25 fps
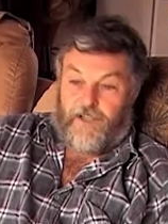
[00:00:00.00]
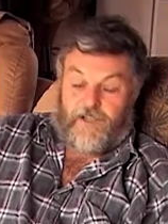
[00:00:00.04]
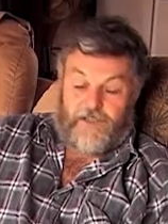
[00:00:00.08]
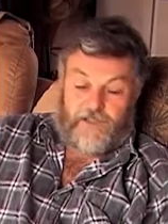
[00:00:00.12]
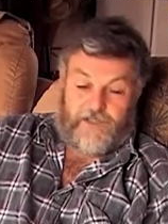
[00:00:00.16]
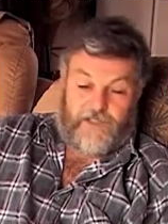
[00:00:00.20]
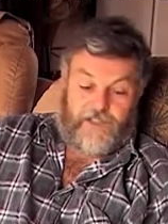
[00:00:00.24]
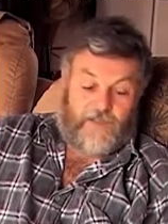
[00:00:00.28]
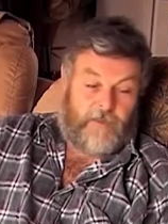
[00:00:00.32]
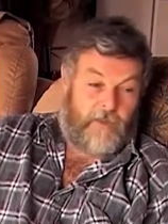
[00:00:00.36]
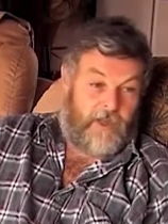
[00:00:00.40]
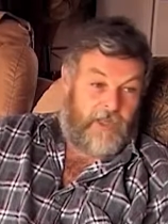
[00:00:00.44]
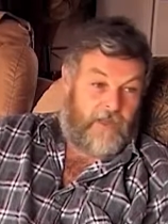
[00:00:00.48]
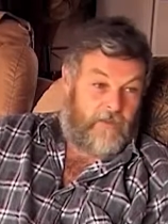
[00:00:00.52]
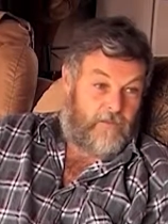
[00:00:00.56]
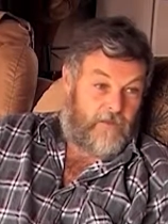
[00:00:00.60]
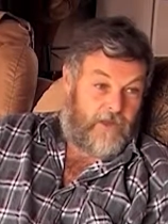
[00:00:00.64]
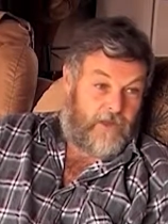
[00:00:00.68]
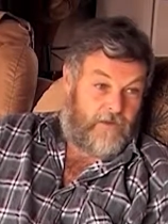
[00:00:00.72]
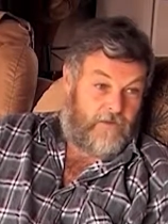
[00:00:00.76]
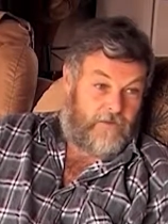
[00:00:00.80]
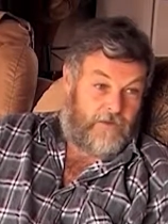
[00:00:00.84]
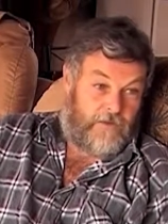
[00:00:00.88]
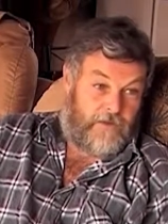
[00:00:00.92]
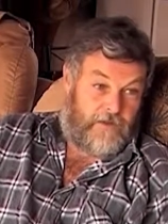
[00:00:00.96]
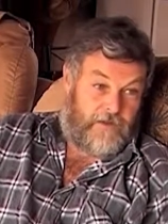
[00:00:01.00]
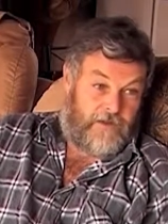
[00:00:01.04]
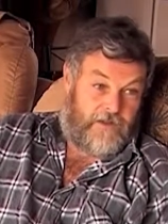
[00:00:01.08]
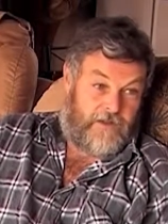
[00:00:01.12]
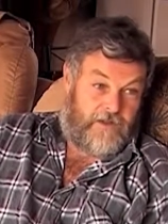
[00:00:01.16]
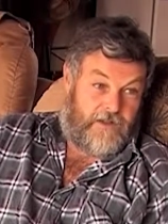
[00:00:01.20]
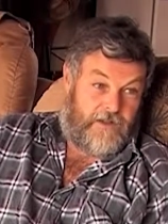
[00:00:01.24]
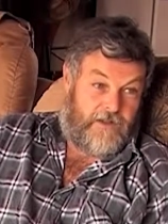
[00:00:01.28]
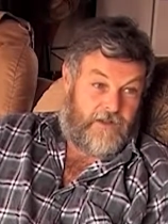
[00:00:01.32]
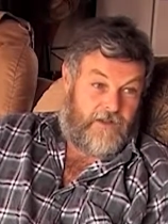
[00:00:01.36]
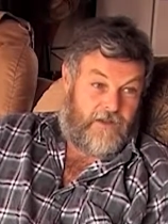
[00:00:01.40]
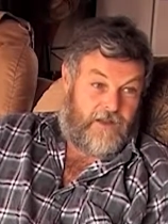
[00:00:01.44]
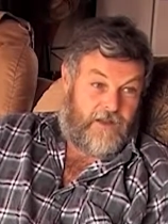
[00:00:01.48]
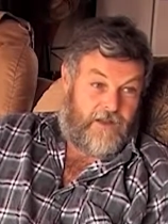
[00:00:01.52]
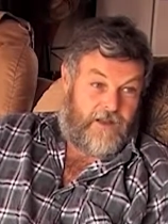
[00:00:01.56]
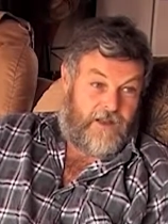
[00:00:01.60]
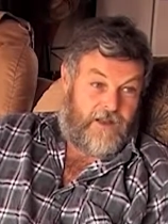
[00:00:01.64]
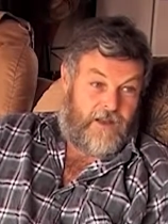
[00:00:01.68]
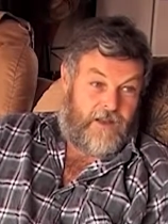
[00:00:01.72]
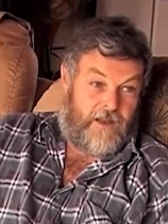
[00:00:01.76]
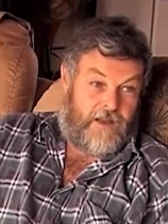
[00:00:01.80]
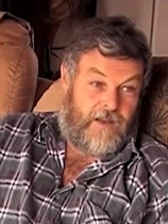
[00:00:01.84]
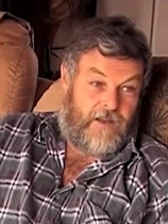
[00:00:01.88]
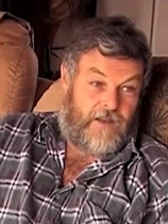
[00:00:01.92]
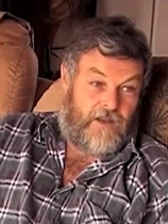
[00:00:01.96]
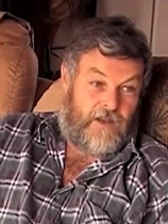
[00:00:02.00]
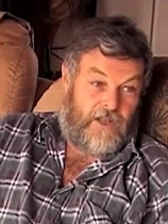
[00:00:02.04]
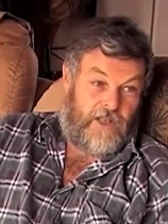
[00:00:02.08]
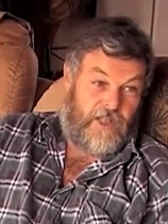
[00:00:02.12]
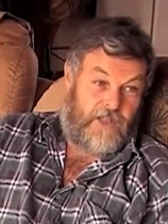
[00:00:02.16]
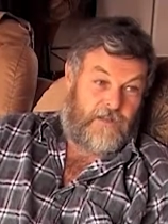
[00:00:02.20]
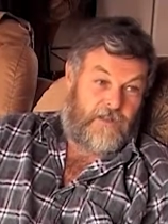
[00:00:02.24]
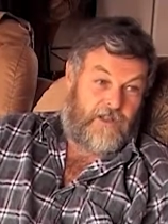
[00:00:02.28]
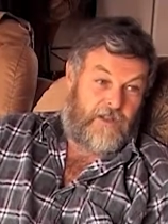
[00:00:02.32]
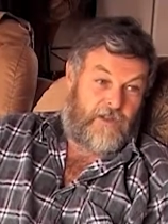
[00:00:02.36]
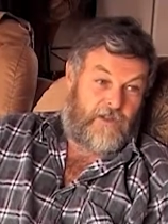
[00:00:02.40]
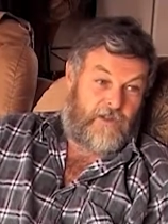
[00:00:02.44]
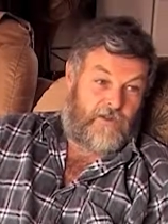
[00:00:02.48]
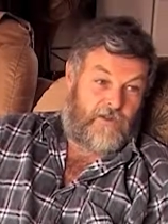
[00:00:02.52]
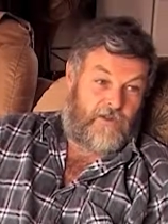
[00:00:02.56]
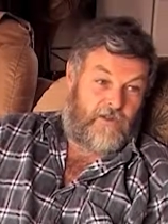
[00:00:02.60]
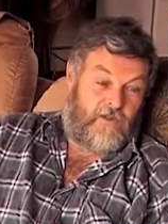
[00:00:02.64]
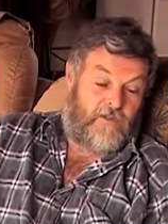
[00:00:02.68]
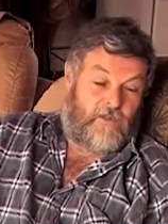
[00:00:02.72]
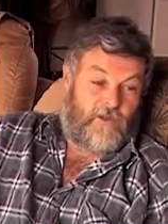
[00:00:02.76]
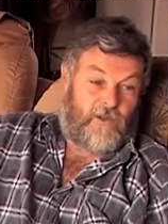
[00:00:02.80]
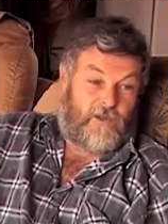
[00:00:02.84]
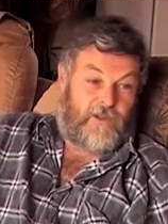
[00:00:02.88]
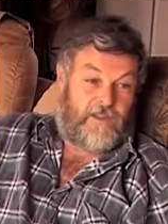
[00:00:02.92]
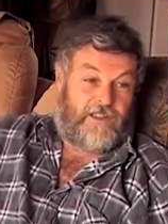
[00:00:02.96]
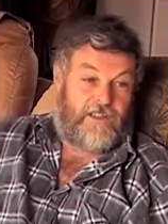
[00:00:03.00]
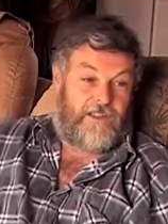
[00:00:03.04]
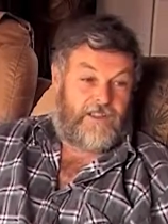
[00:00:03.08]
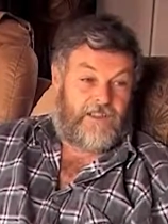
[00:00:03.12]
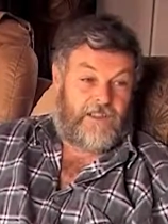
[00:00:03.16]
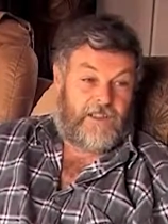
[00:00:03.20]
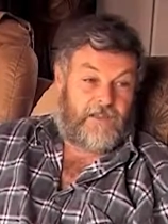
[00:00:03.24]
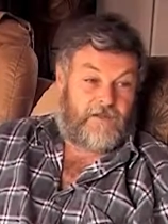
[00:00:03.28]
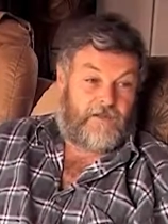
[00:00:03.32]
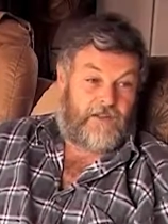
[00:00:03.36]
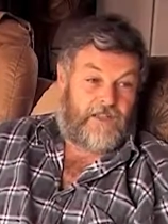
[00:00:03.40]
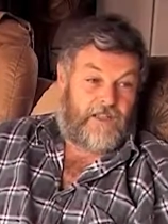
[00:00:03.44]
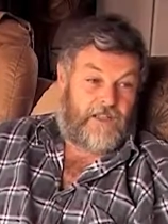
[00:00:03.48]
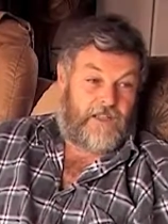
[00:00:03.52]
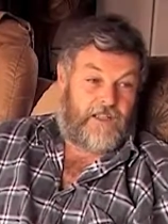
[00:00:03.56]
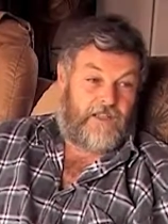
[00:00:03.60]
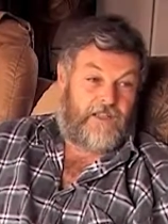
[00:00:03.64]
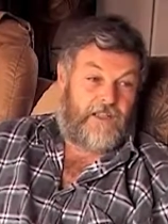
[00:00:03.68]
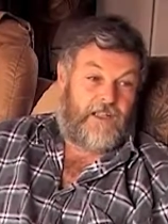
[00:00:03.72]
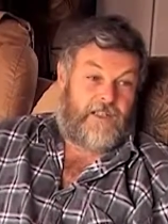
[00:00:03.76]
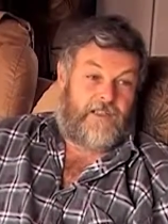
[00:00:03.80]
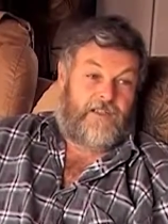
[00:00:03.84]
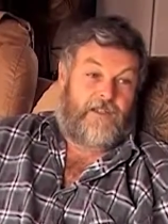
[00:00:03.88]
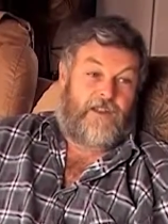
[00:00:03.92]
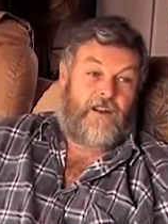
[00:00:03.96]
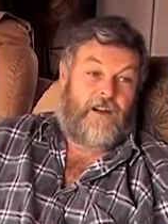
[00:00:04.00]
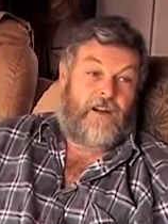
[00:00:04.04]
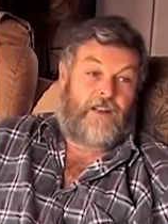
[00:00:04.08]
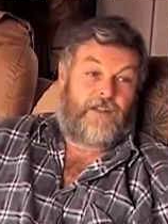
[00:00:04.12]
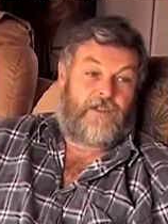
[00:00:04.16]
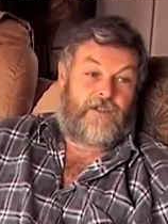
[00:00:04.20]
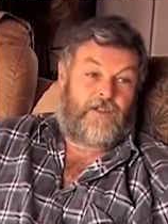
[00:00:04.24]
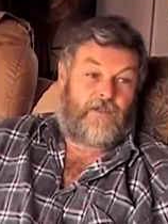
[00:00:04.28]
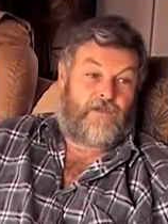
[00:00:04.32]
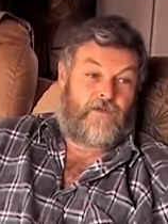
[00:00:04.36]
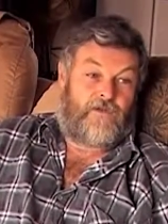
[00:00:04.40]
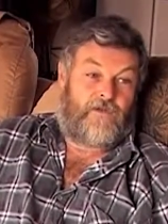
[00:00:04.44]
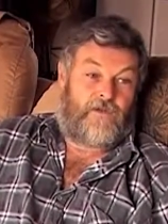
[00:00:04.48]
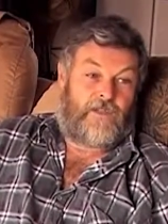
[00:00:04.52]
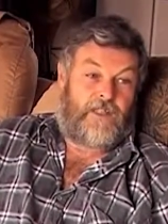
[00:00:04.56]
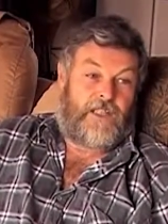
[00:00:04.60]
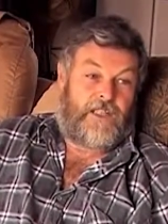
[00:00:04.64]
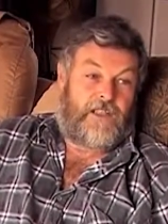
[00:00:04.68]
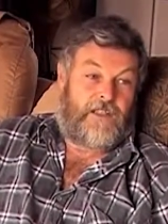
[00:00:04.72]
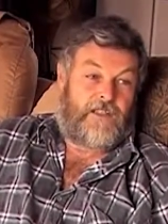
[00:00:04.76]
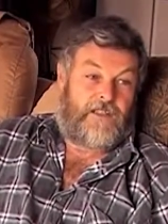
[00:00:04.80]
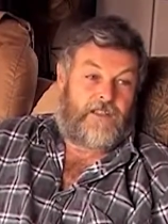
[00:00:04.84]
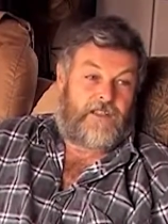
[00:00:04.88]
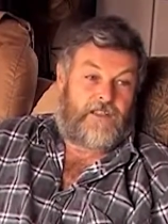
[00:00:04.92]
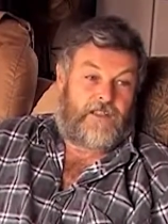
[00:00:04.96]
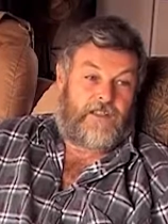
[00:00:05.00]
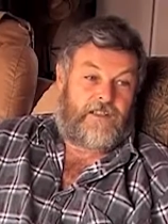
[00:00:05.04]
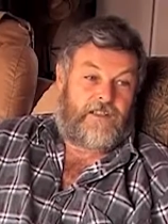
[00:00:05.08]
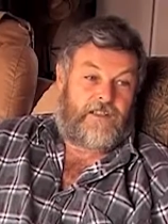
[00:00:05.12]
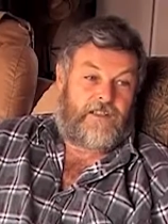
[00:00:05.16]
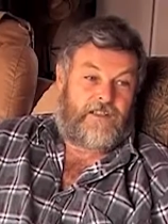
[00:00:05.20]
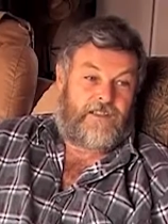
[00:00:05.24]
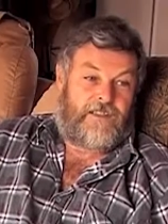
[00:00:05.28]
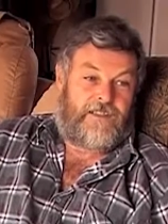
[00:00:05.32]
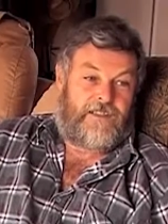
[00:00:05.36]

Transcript: actually spent my first year in Silverwood living in that tiny schoolhouse